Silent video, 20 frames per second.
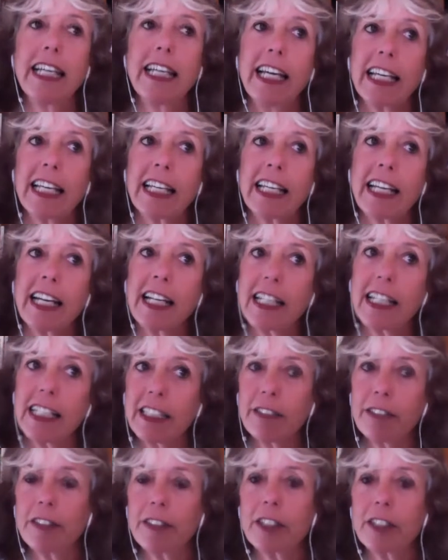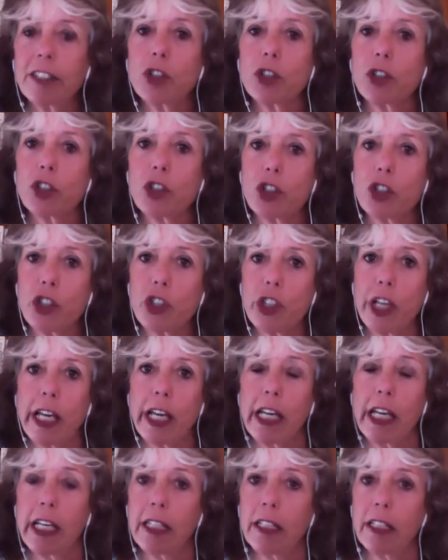kind of a
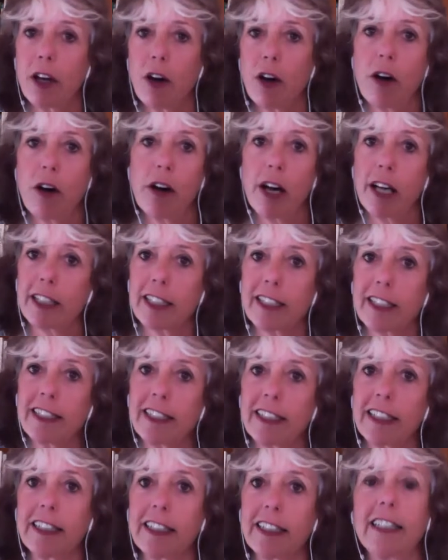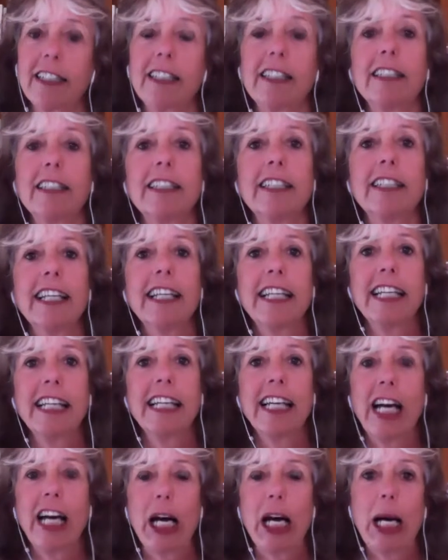Jane Austen,
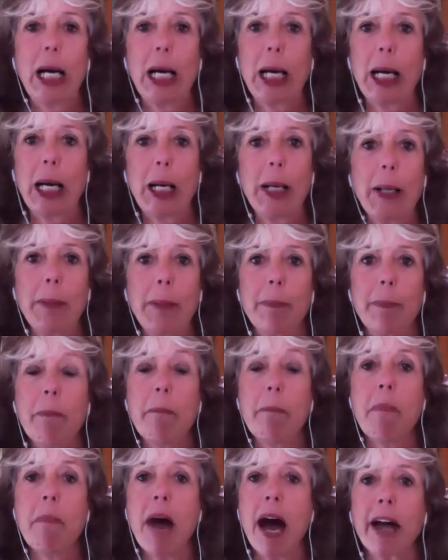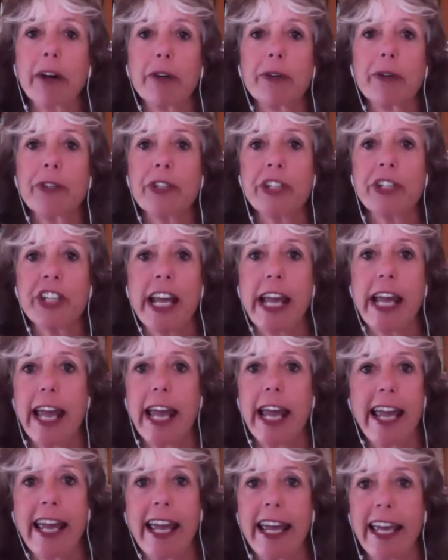modern
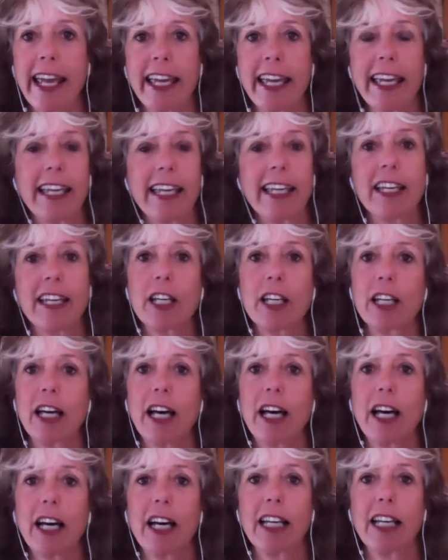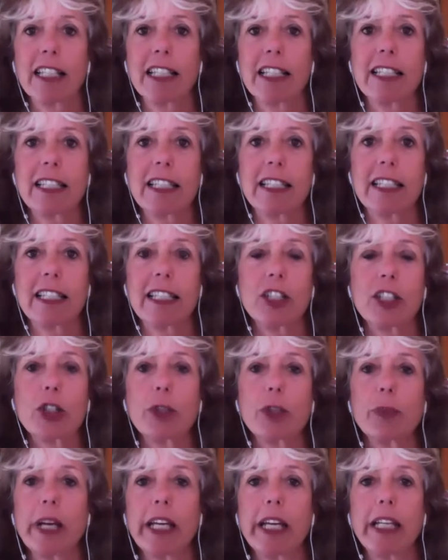day,
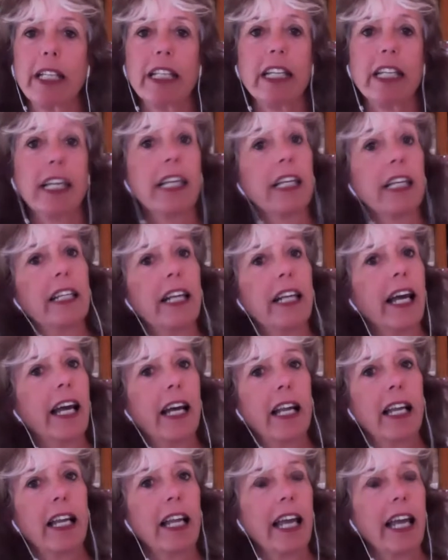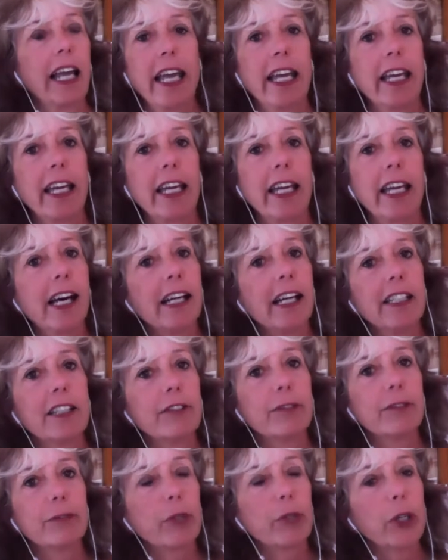situated in LA kind
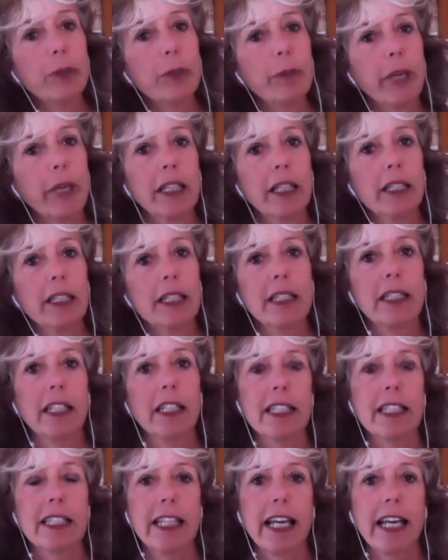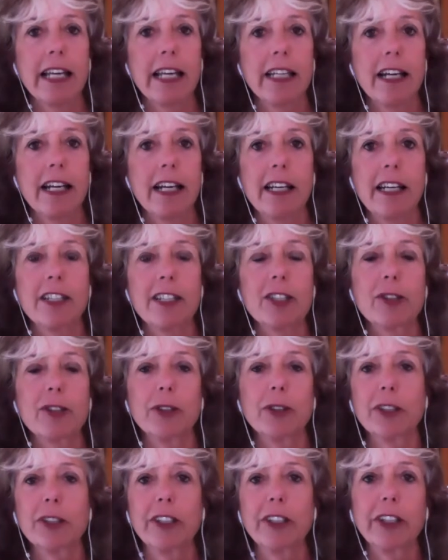of romance, and it's set in a high school. Claire